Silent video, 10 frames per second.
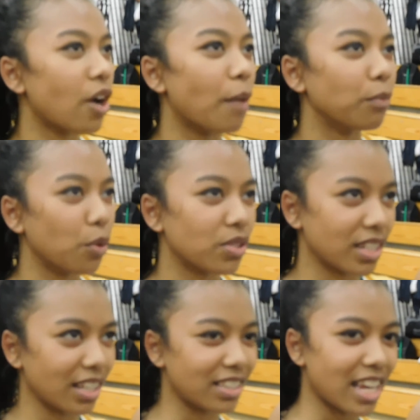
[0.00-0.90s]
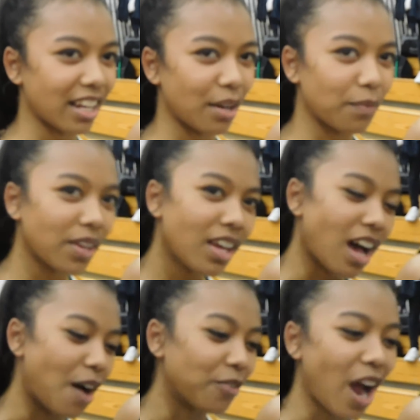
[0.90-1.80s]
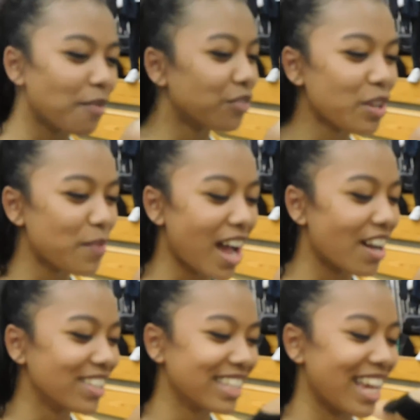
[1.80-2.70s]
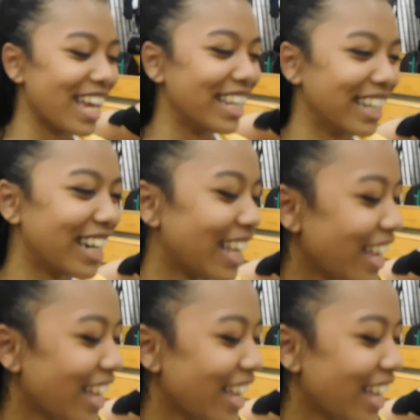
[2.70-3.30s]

So I'm mostly taking up, I'm um, grabbing rebounds, and